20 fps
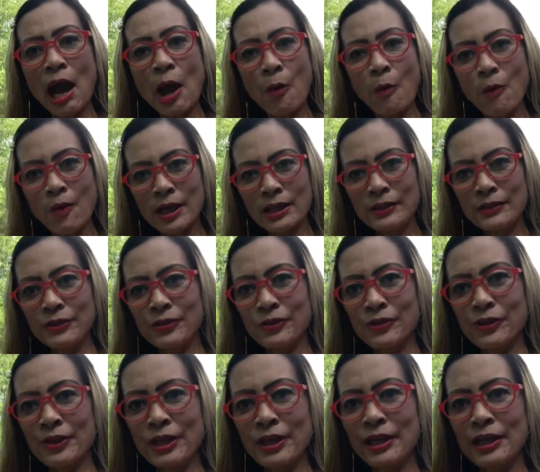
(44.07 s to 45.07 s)
I want to
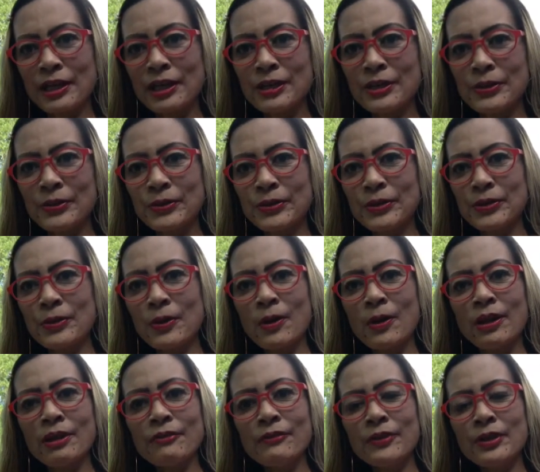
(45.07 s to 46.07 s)
share to you
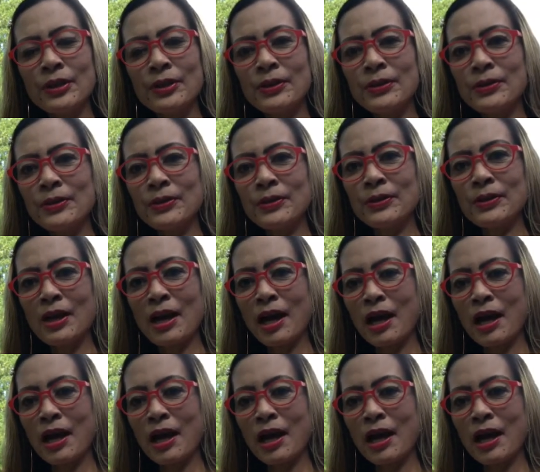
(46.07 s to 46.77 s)
all of you